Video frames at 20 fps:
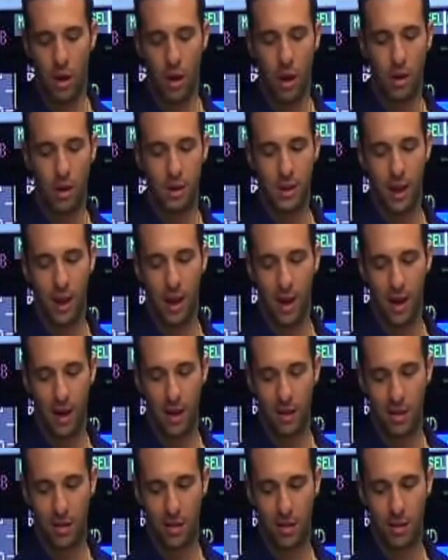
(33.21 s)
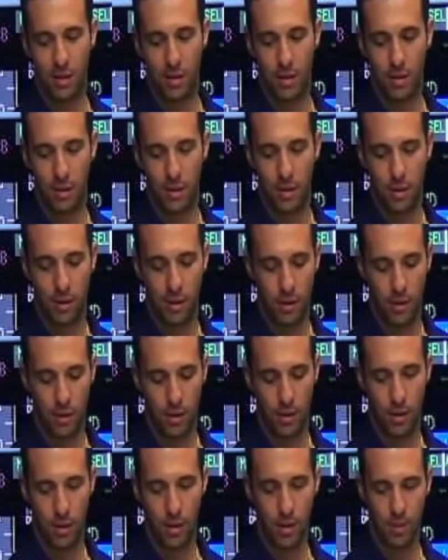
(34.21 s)
unless,
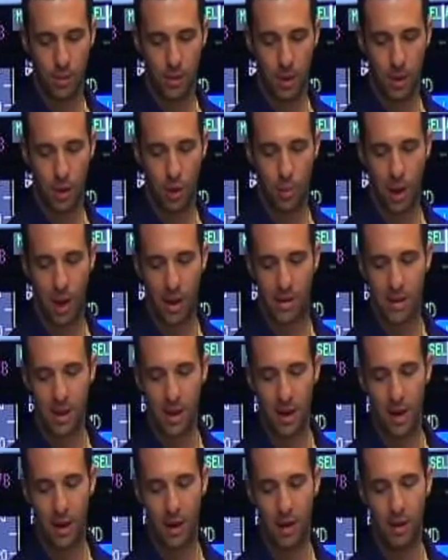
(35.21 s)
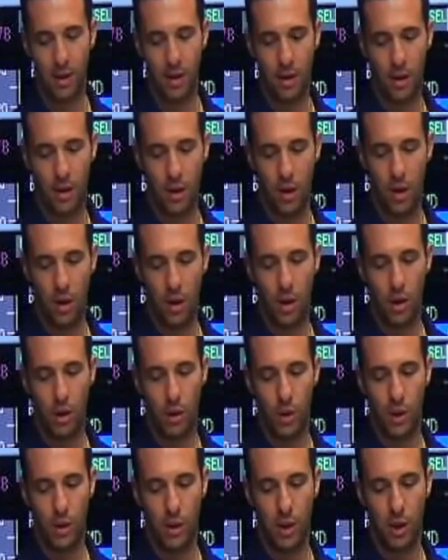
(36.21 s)
I'm going to go back to A, you
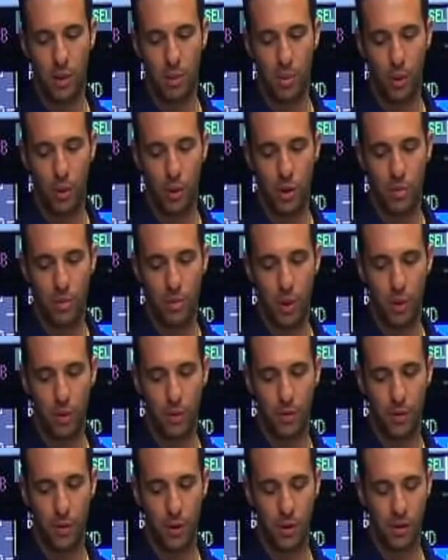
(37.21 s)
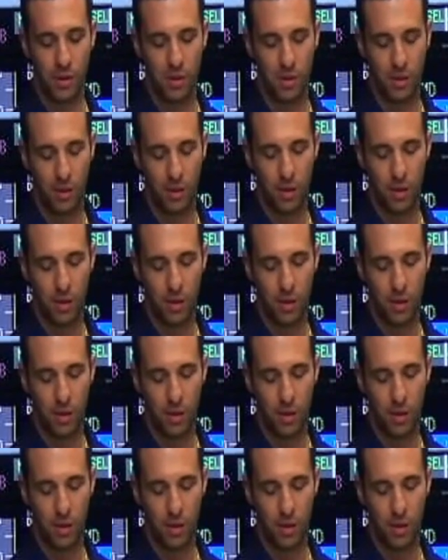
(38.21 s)
hit the approach mode first.